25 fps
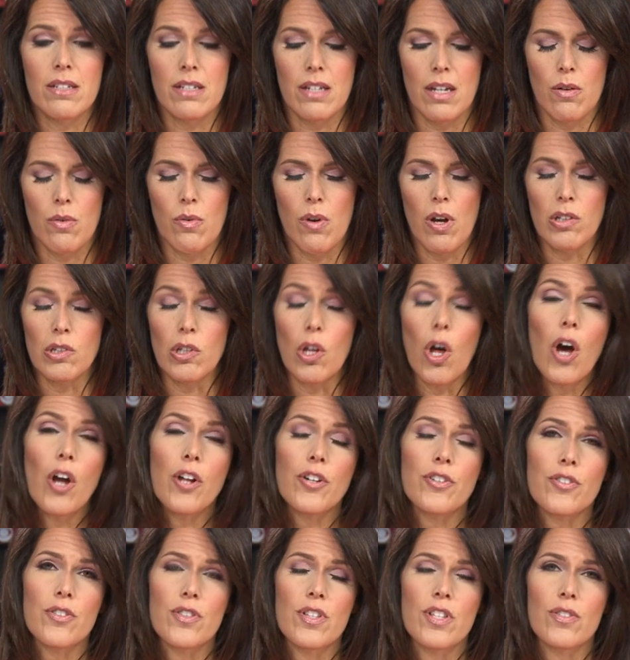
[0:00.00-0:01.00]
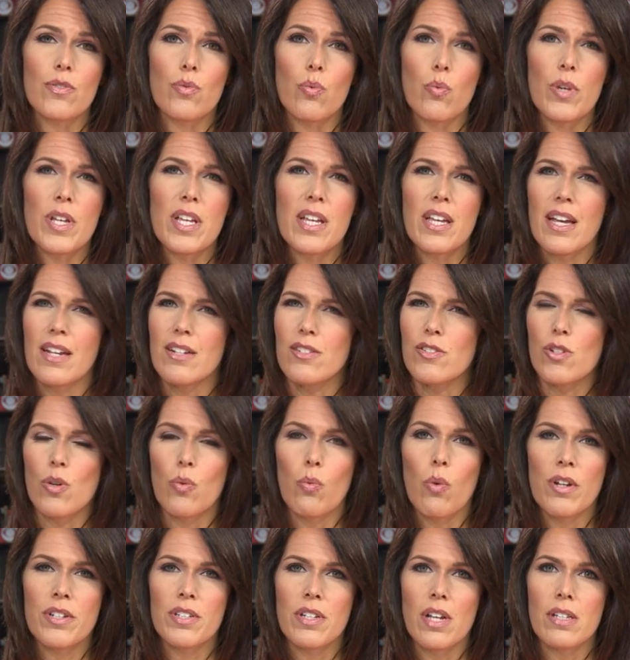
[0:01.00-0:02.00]
a, a launch this weekend, so
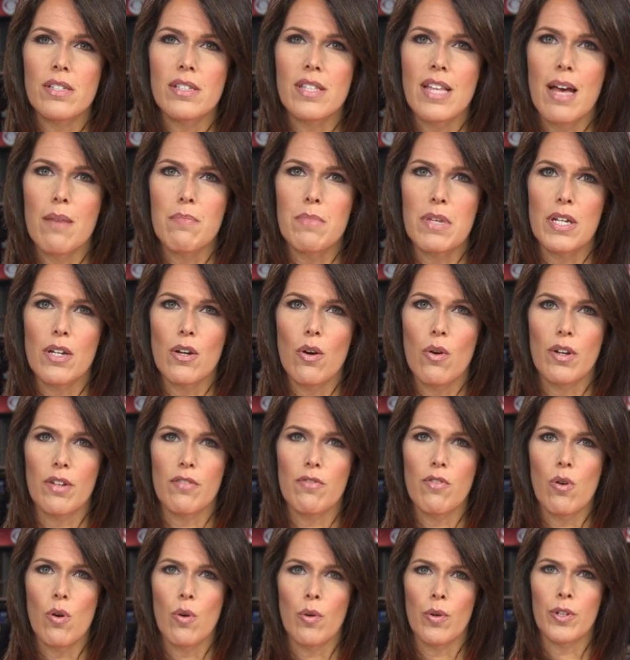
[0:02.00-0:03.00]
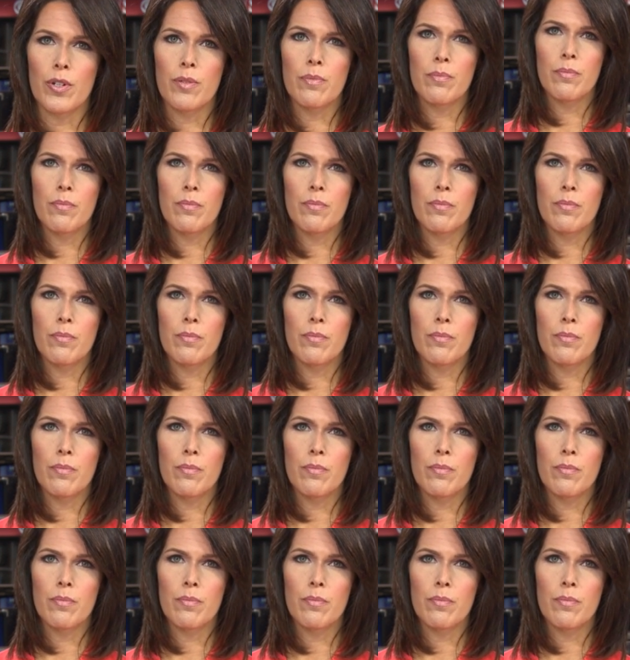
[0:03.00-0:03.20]
what does that mean going forward?